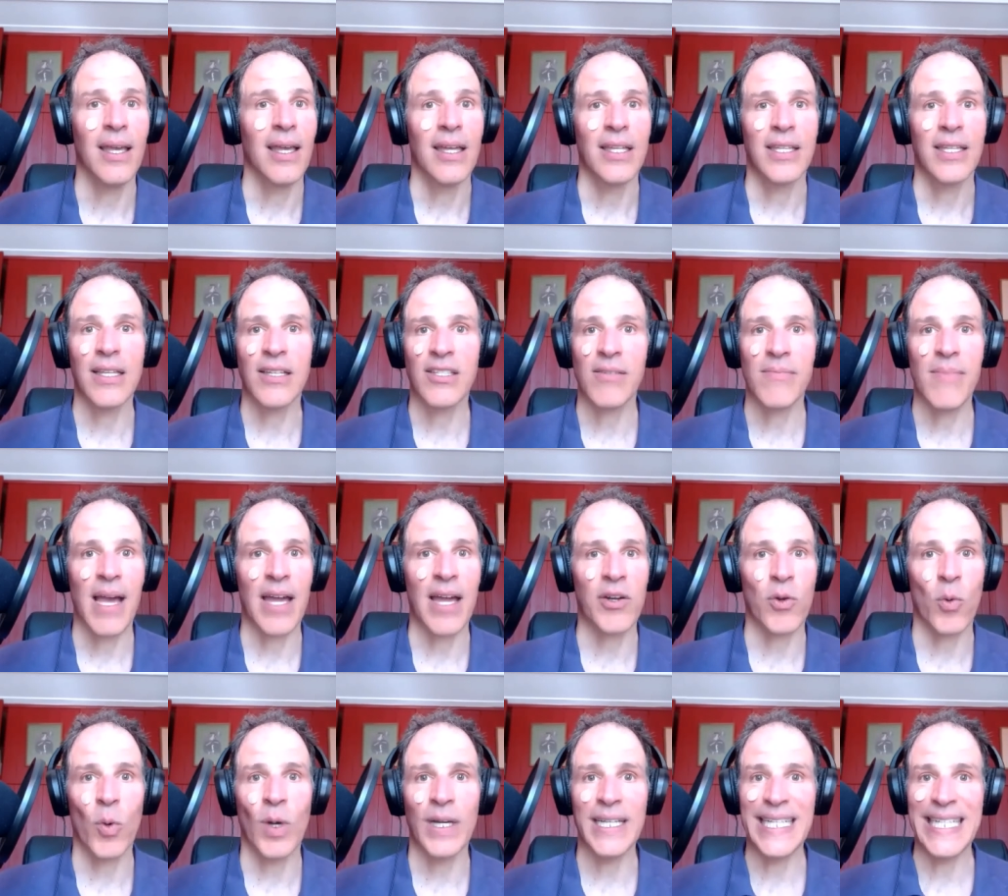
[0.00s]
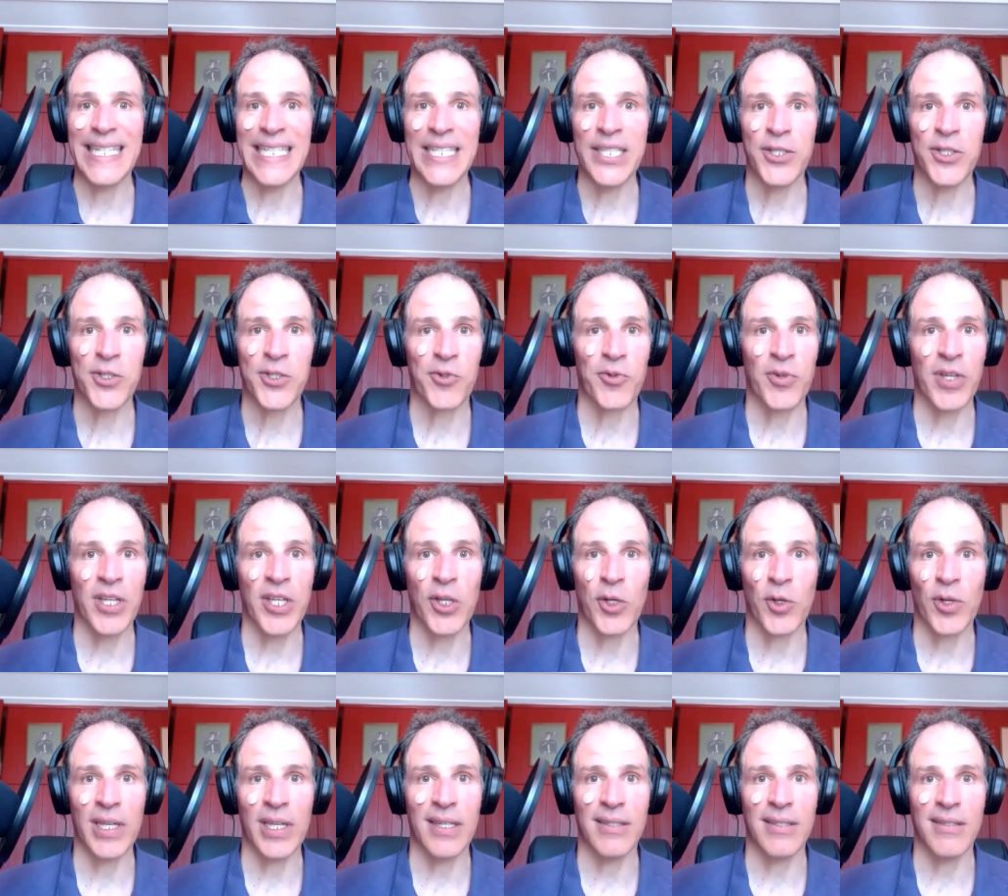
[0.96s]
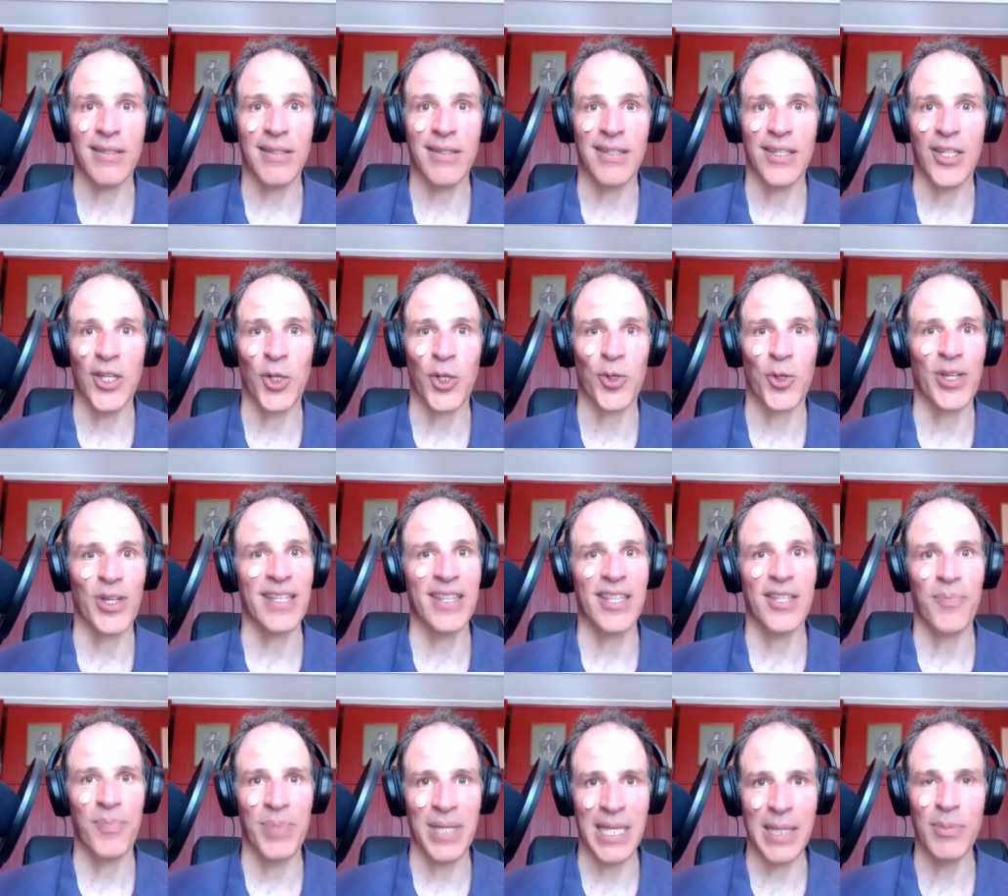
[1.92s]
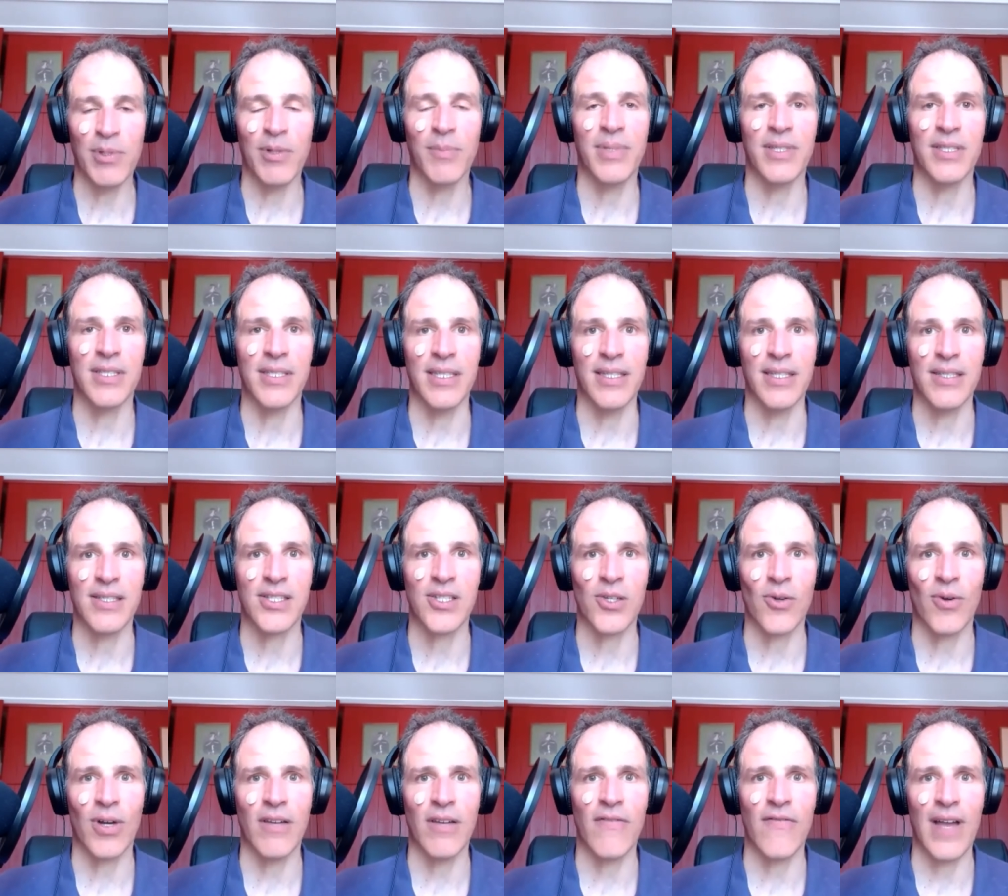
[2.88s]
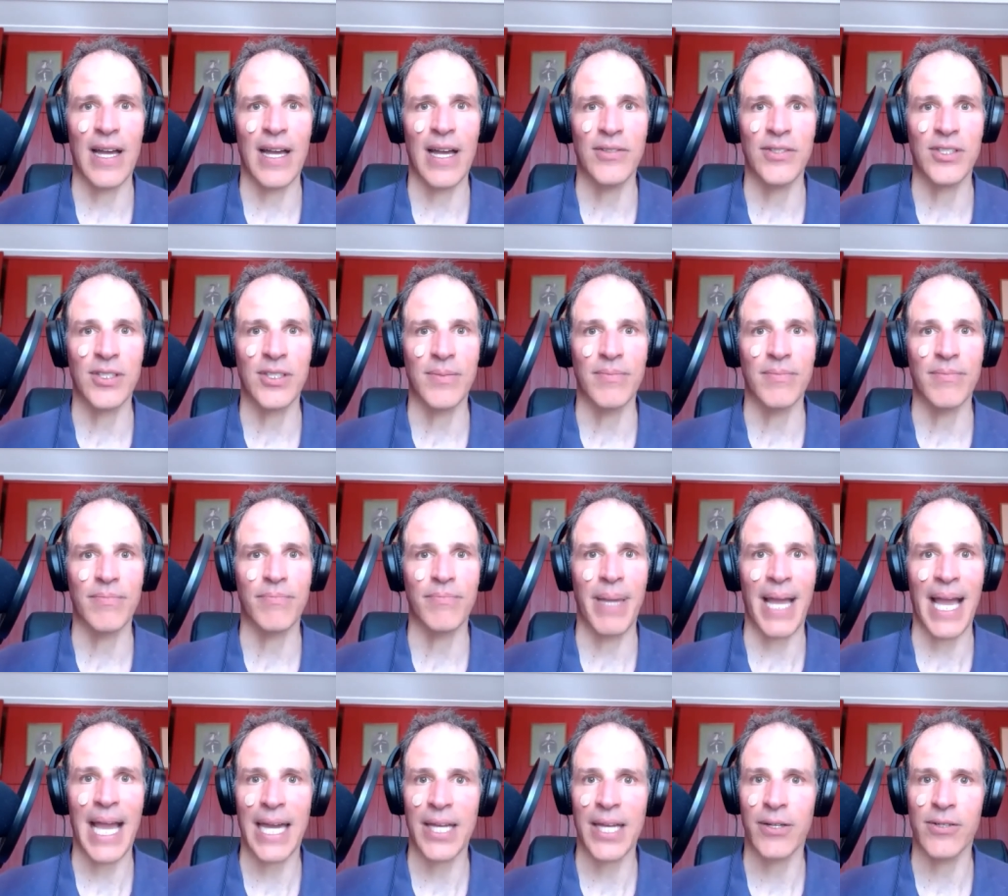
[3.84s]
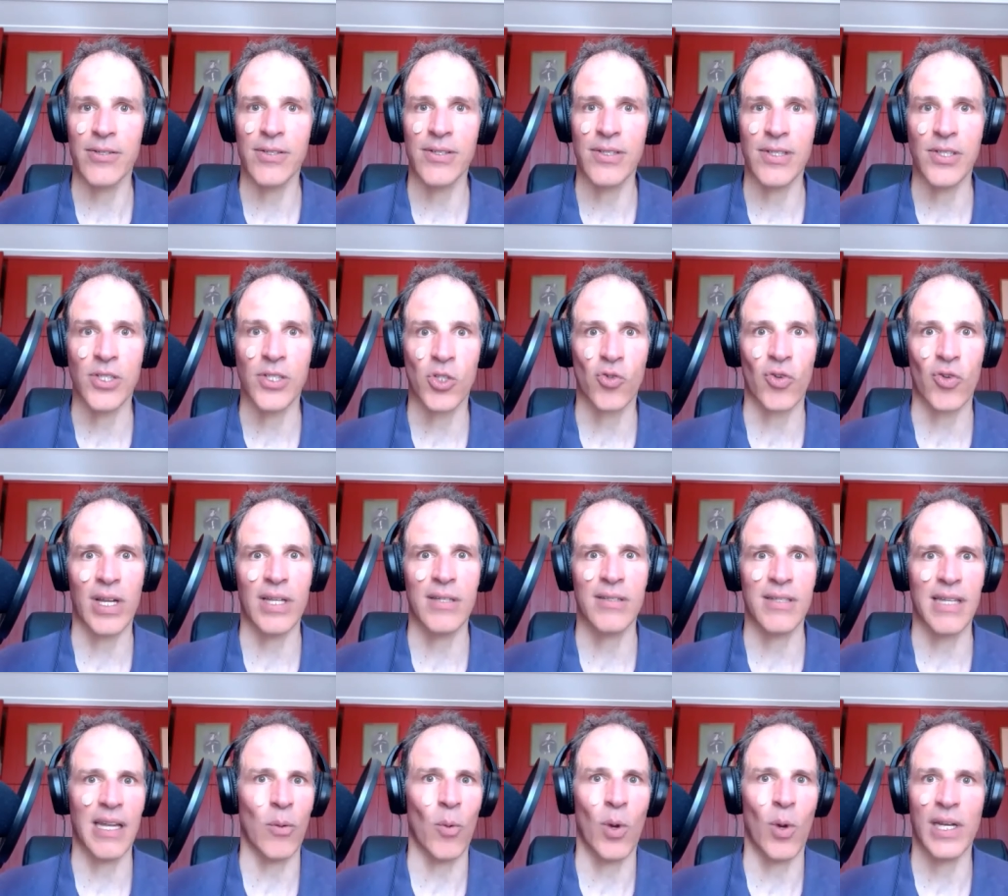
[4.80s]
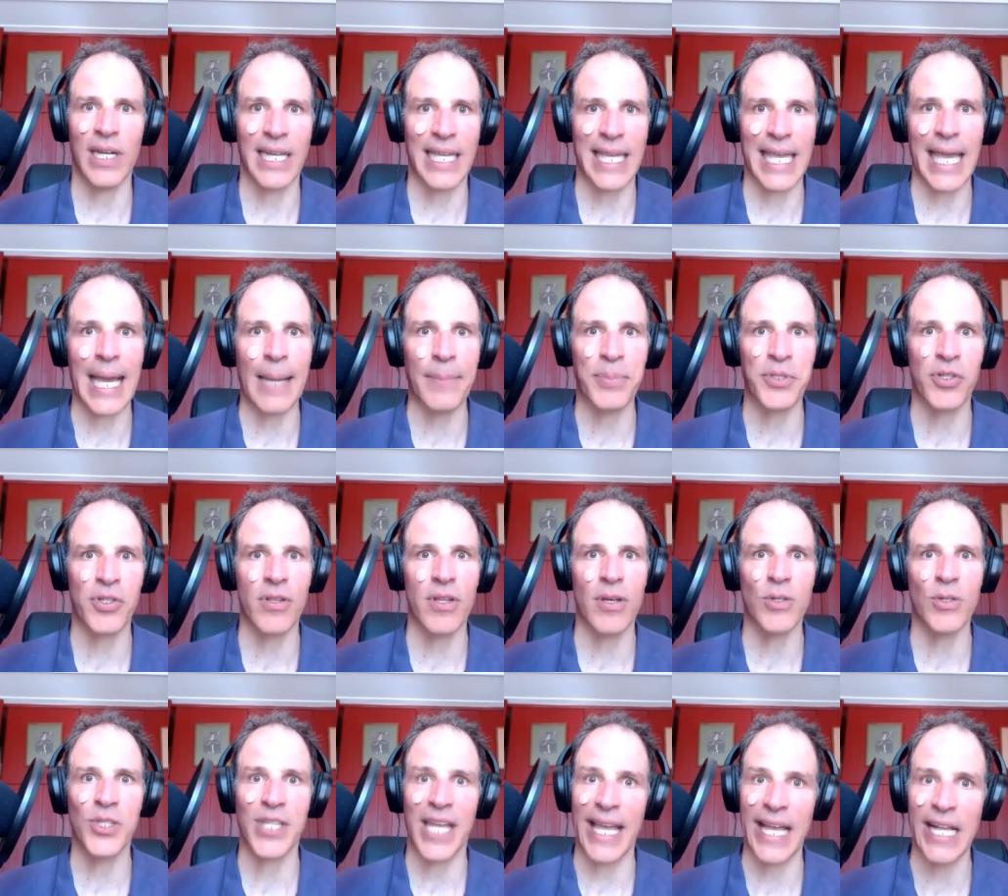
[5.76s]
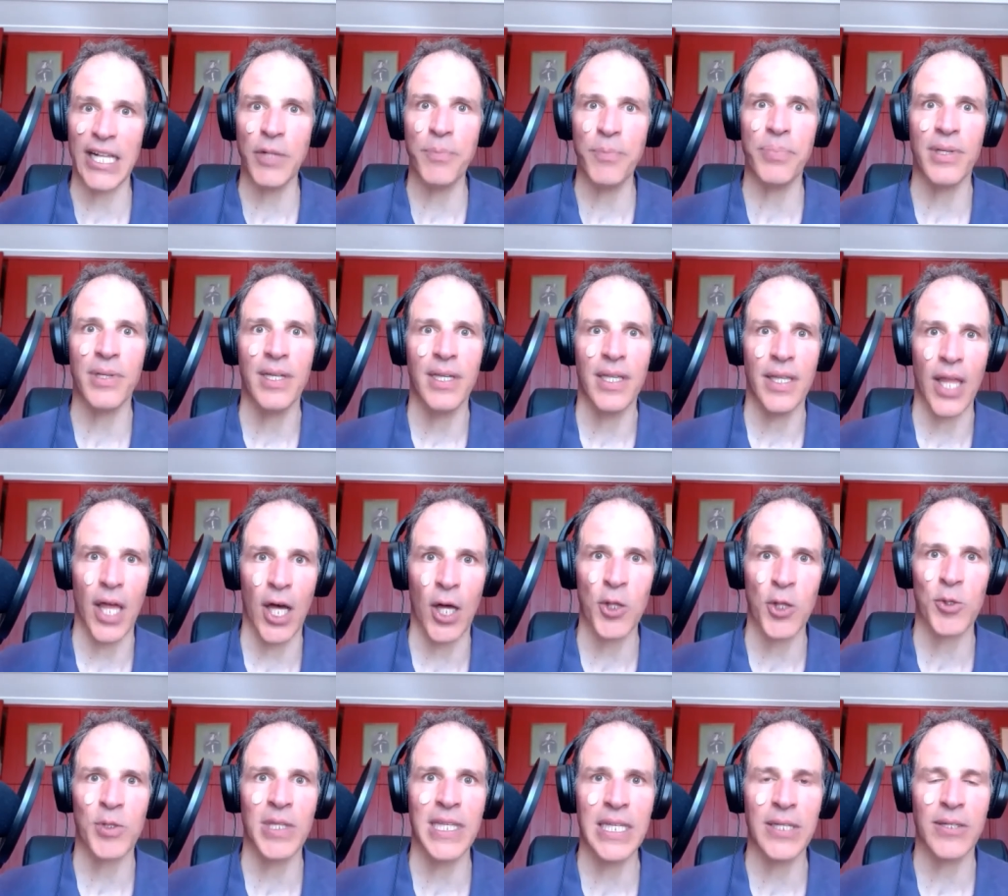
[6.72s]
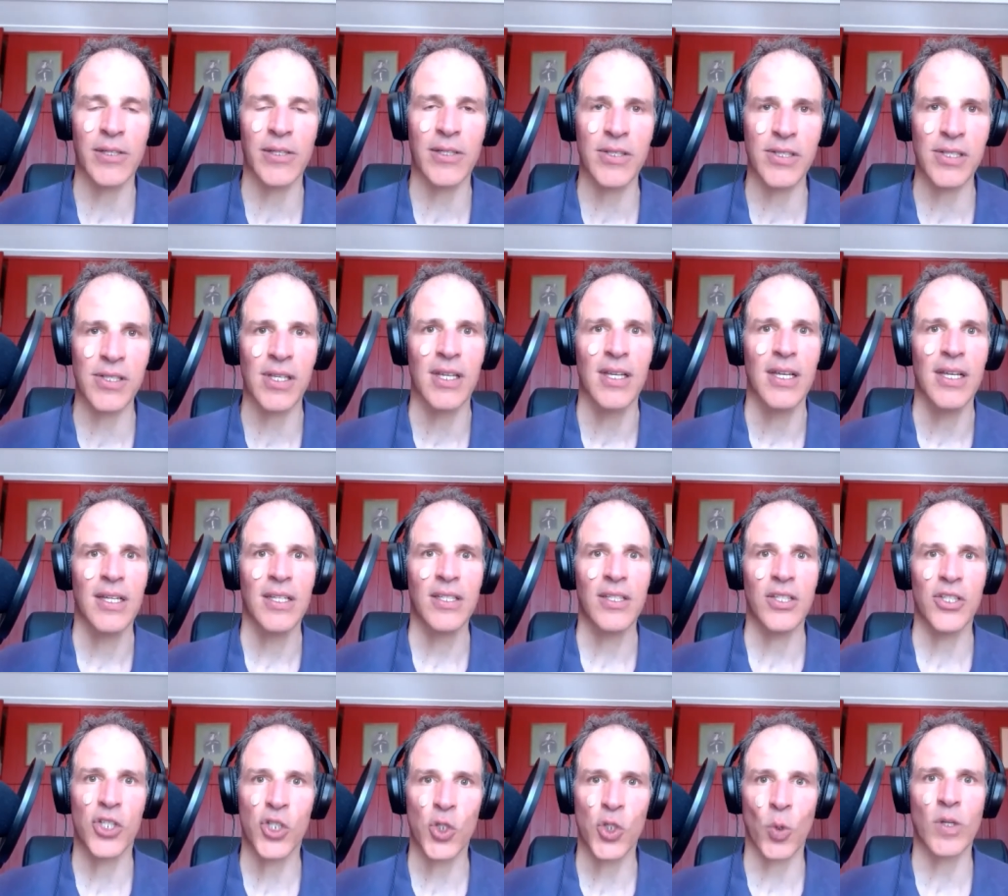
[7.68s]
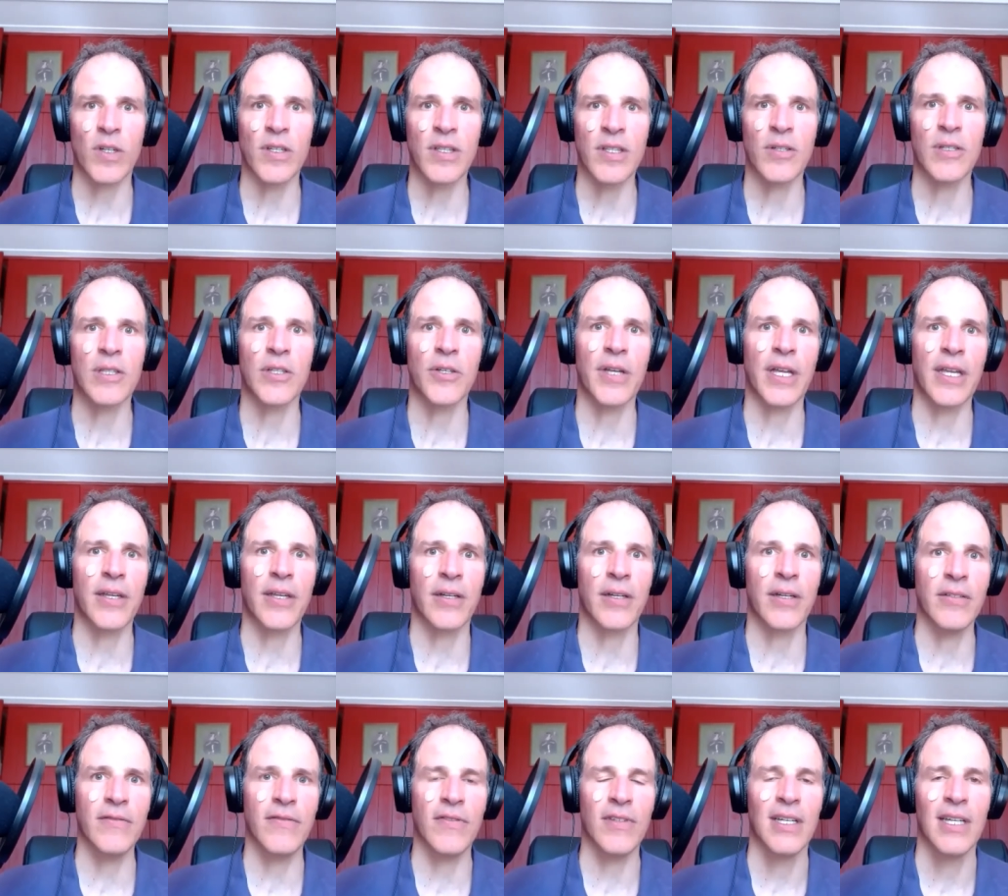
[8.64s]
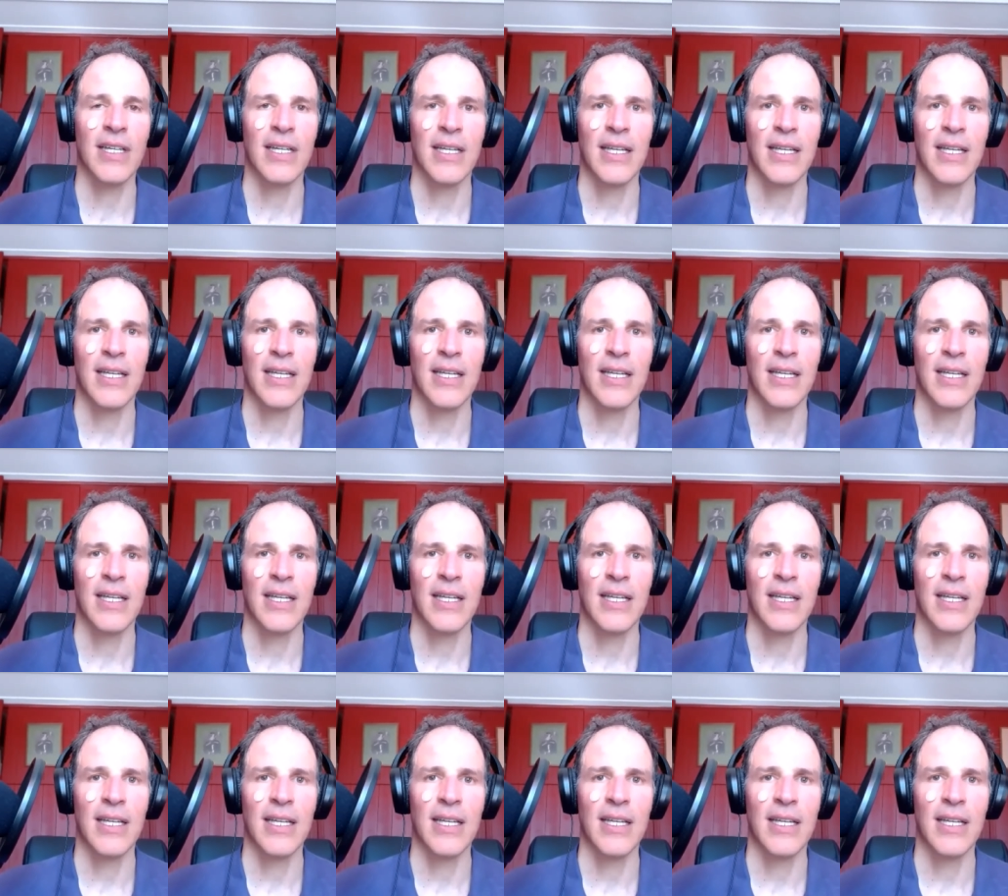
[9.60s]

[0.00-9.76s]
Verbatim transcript: doesn't matter what industry you're in, you're in the people business. So I found some patterns and trends, and I wanted to capture those to help other leaders to shorten their learning curve.